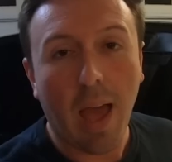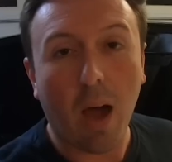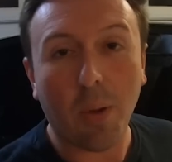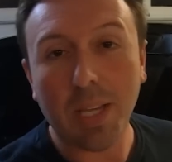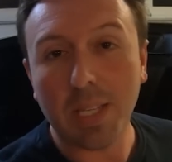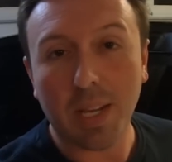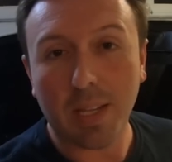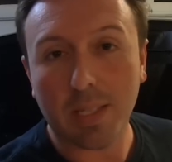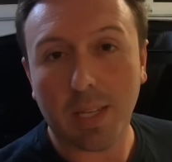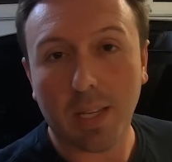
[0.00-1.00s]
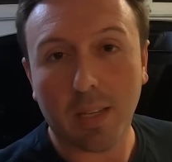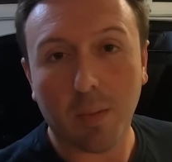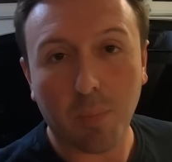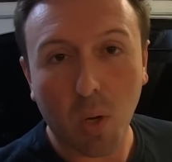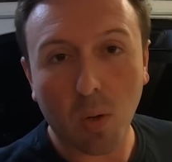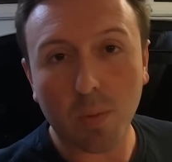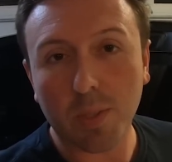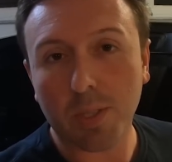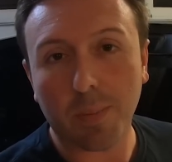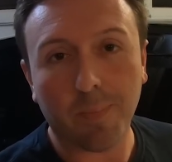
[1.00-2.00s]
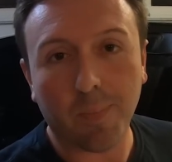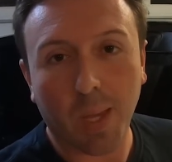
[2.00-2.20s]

how easy it is to get to the bolts,